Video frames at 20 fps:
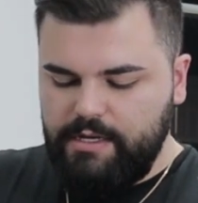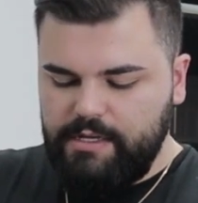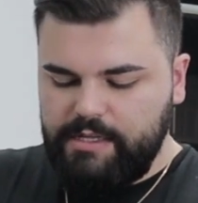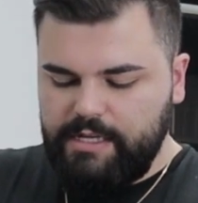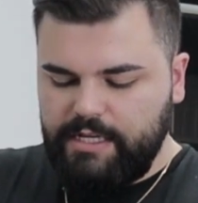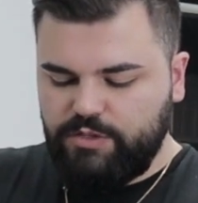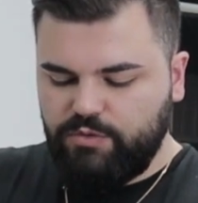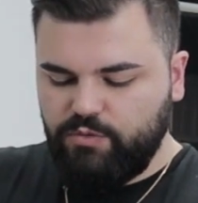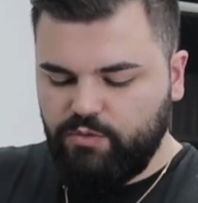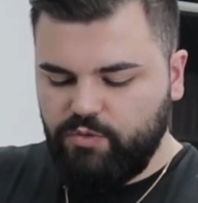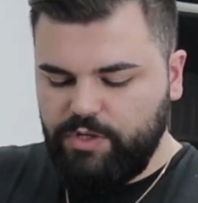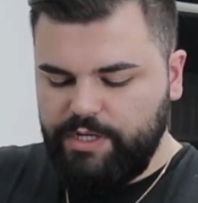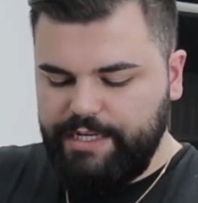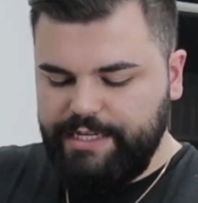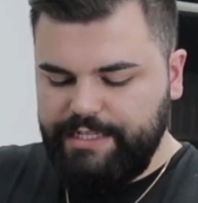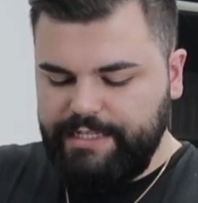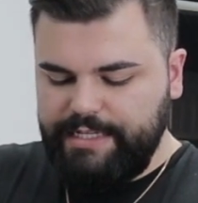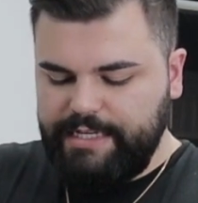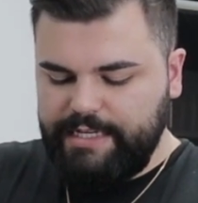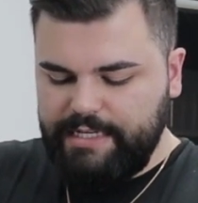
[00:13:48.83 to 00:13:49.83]
That's
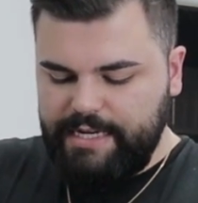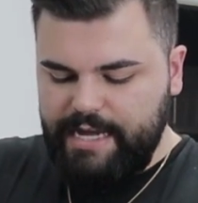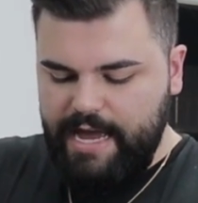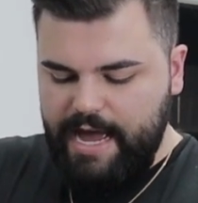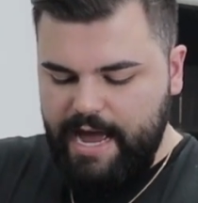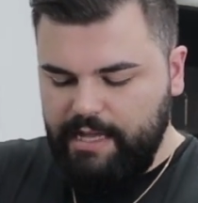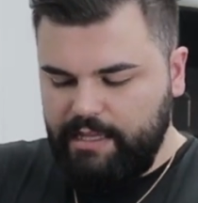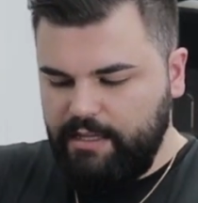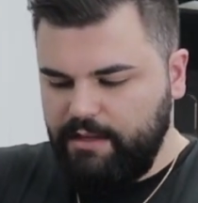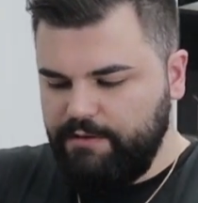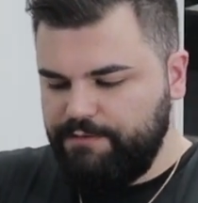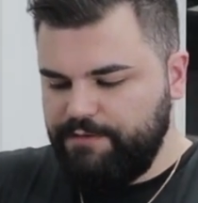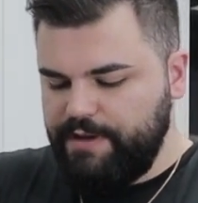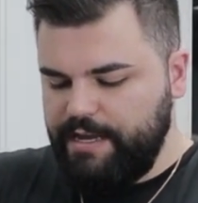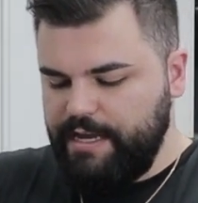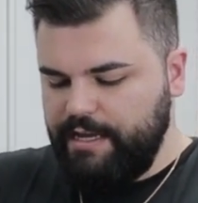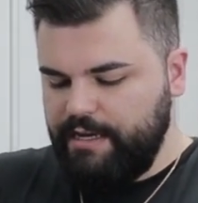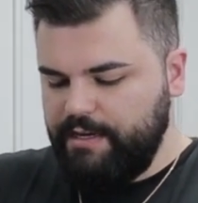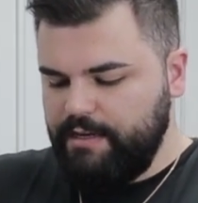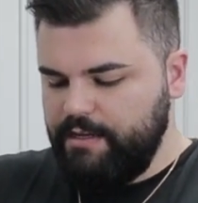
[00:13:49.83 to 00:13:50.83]
really gonna
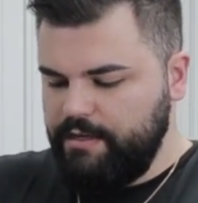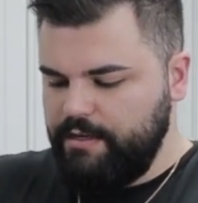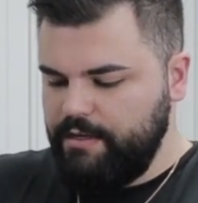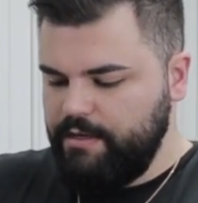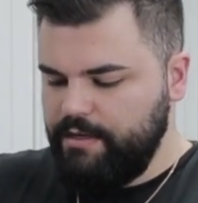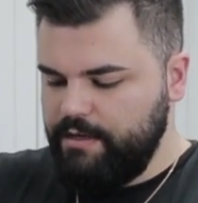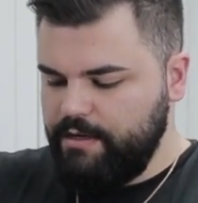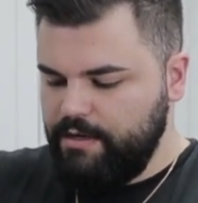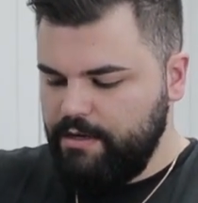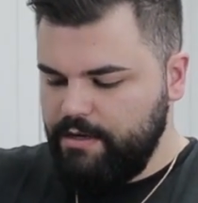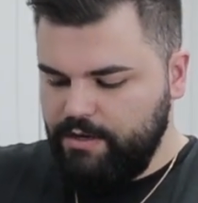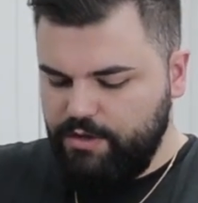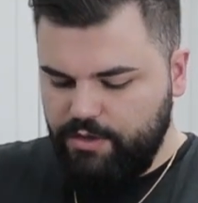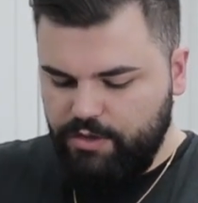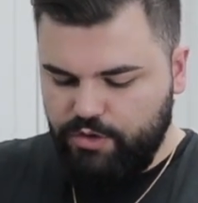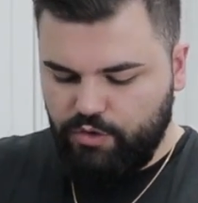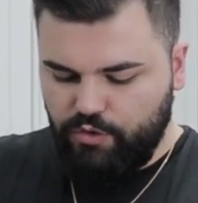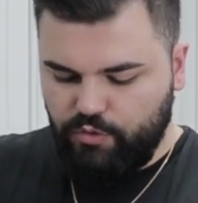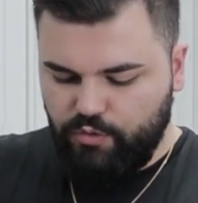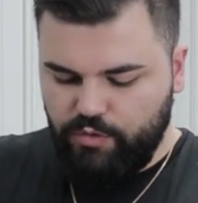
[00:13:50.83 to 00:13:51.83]
elevate
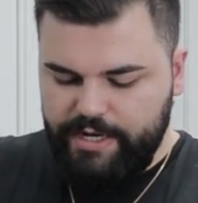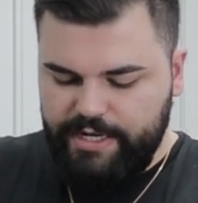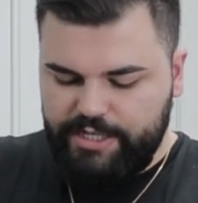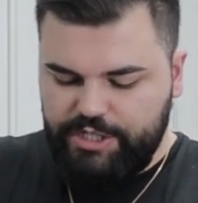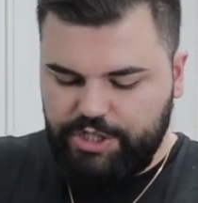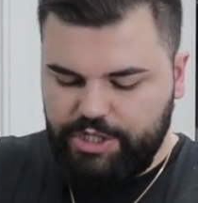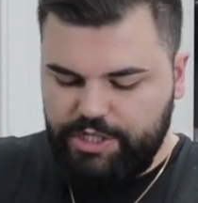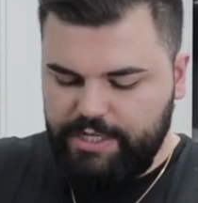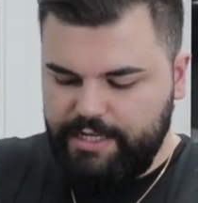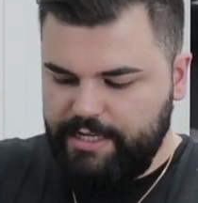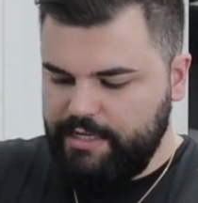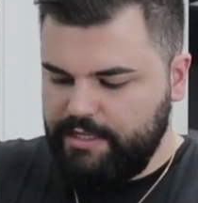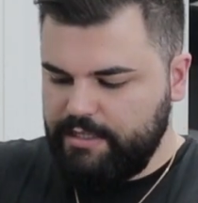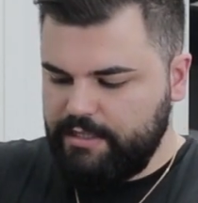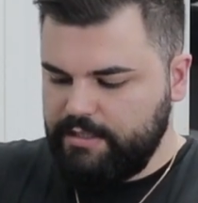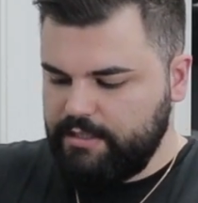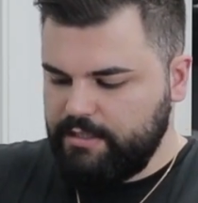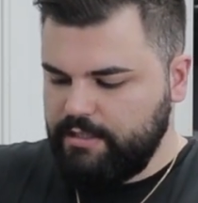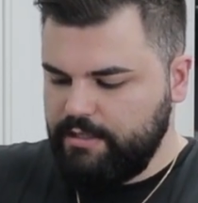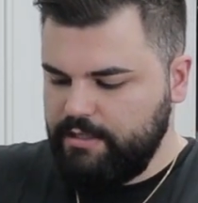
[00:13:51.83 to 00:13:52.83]
the
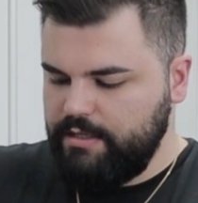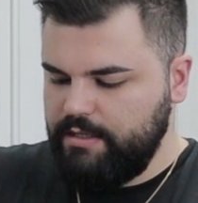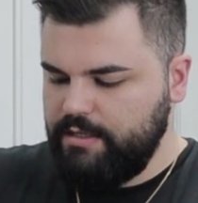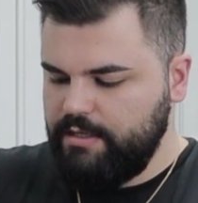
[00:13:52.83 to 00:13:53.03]
richness,